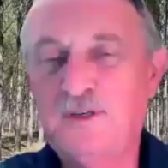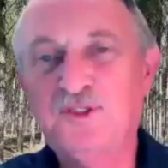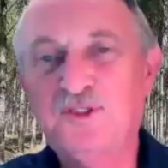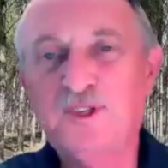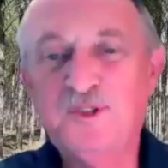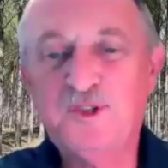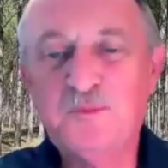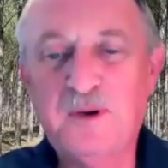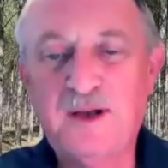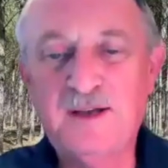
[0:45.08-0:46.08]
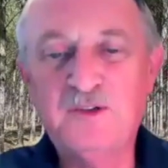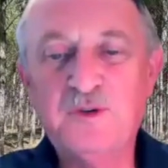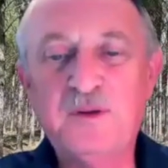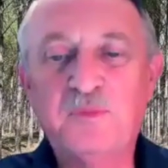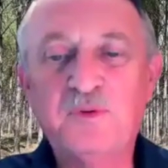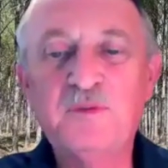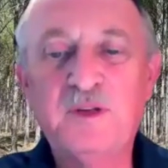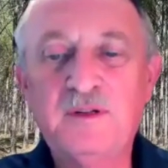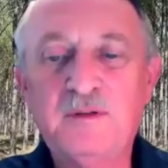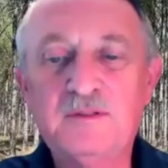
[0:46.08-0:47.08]
Southern pine tree
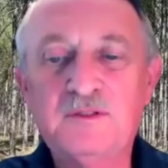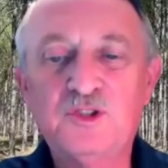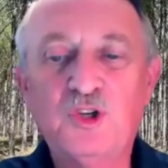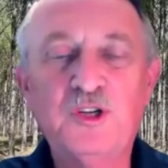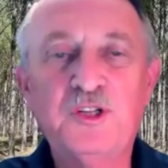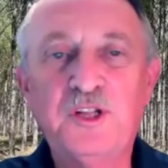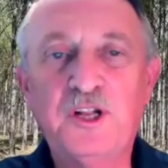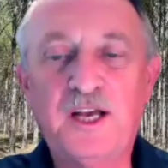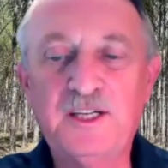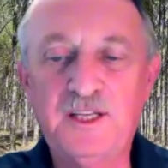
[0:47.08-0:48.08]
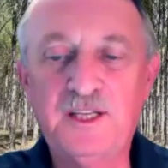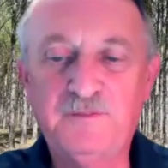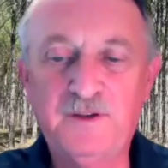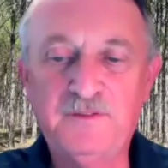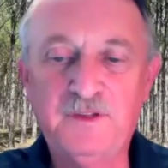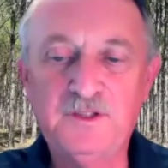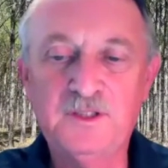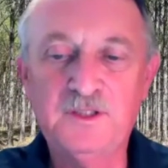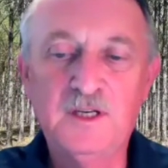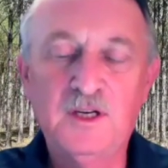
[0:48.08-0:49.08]
improvement started in the 1950s
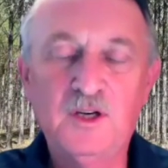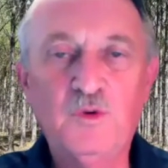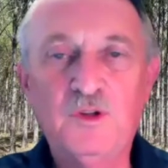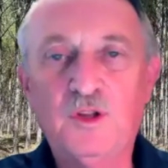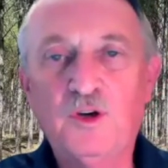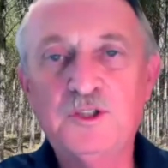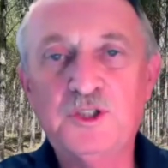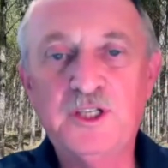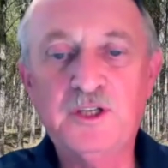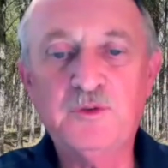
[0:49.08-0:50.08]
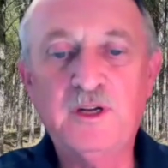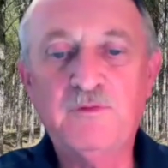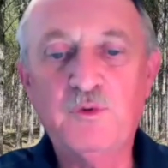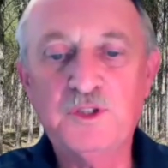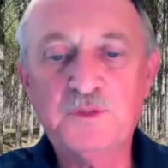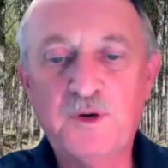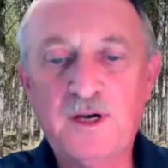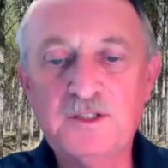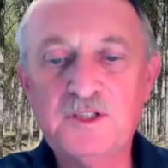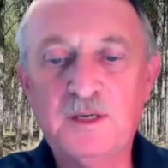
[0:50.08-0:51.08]
with the larger integrated forest
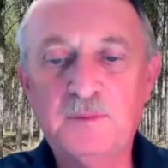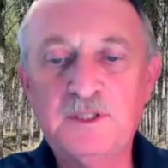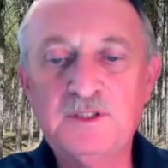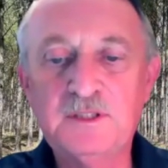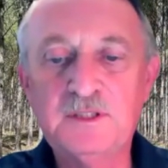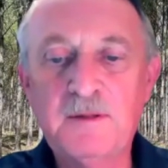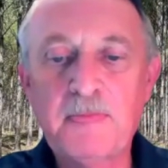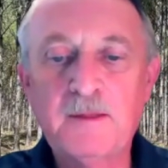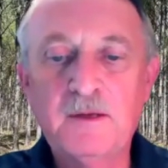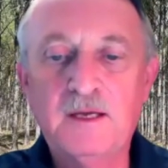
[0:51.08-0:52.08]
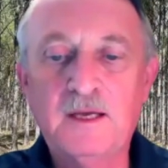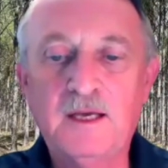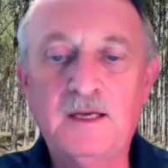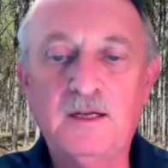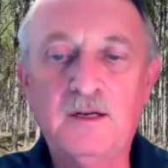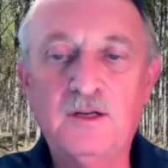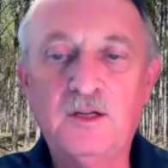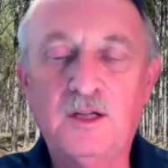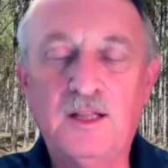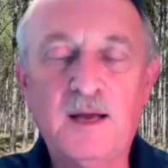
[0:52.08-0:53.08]
products companies and
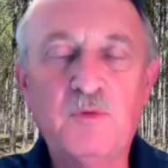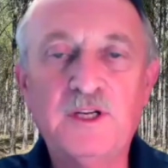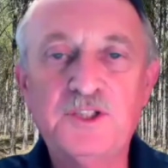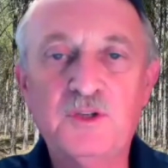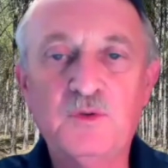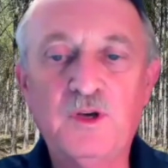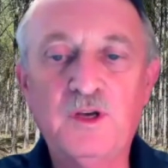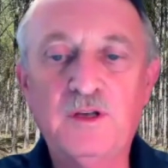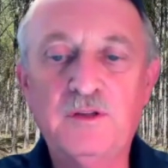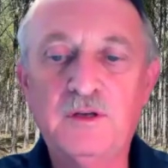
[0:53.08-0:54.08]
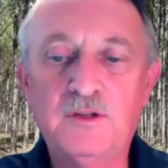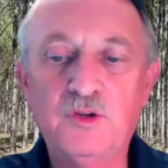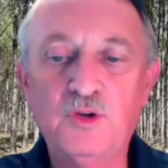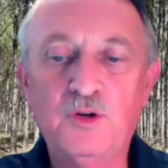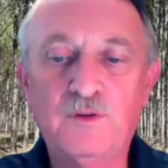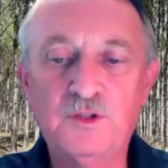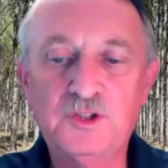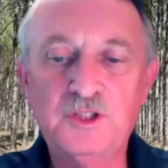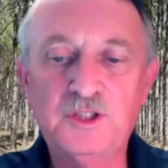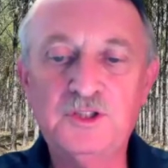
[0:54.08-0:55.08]
collaboration with the
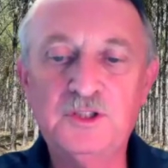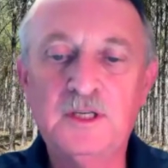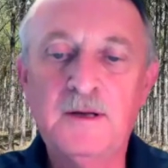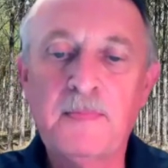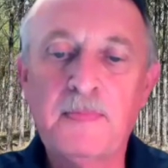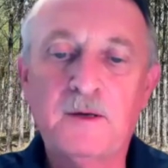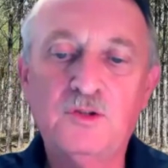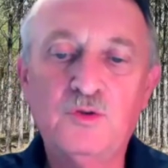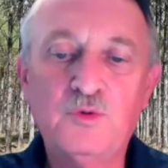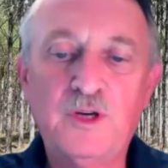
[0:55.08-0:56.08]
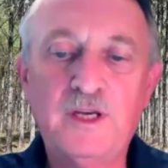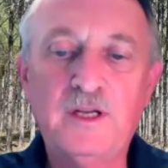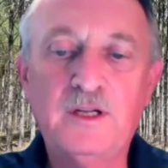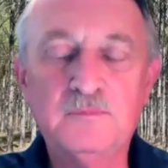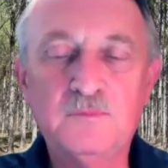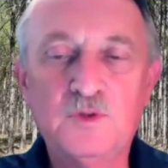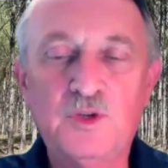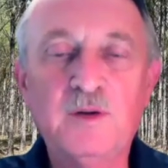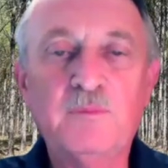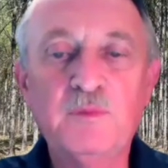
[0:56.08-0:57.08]
universities to create tree
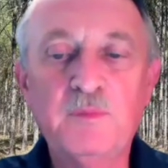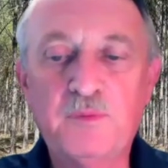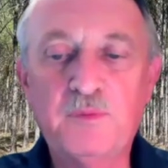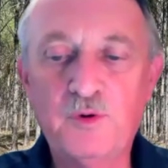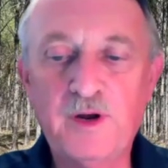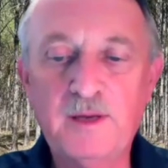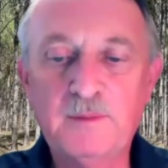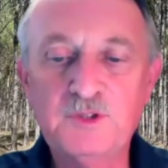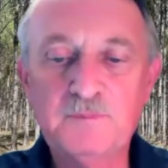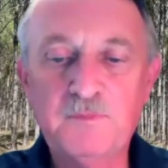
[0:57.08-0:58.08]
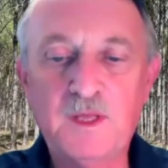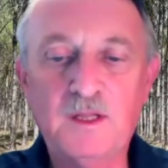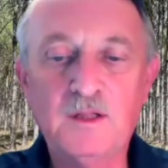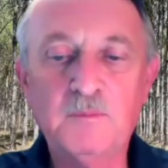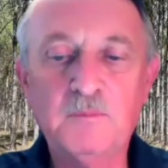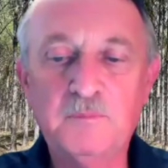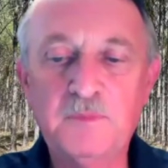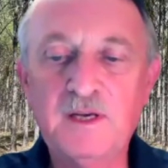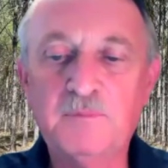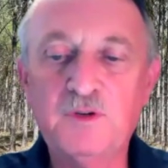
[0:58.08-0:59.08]
improvement programs. And
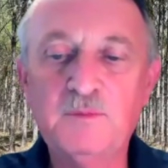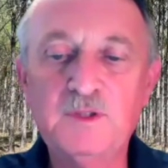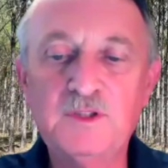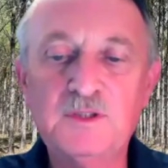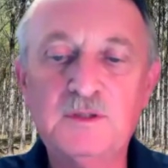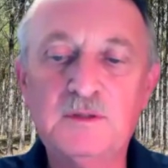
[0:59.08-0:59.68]
big improvements